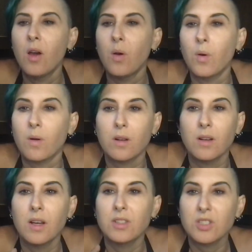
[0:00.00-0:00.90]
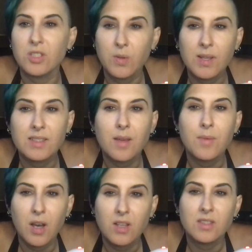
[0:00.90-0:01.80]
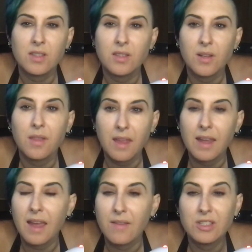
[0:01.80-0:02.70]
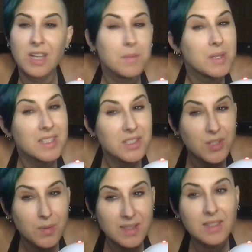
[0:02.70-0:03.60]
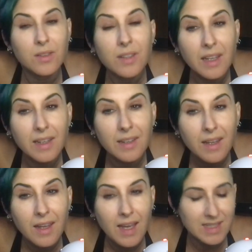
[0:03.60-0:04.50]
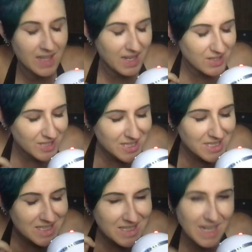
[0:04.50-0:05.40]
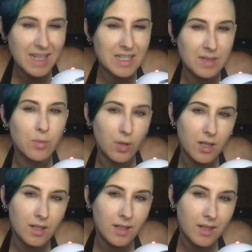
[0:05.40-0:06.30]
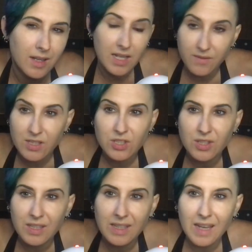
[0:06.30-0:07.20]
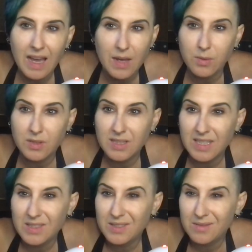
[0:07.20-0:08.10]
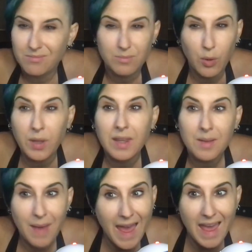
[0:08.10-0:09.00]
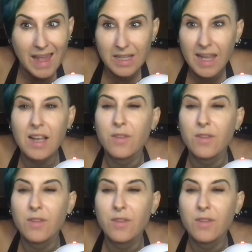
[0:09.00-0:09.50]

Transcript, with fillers: or just doing some constant little thing every time the teacher wasn't looking until I couldn't take it anymore. Eventually, I would get boiling mad like a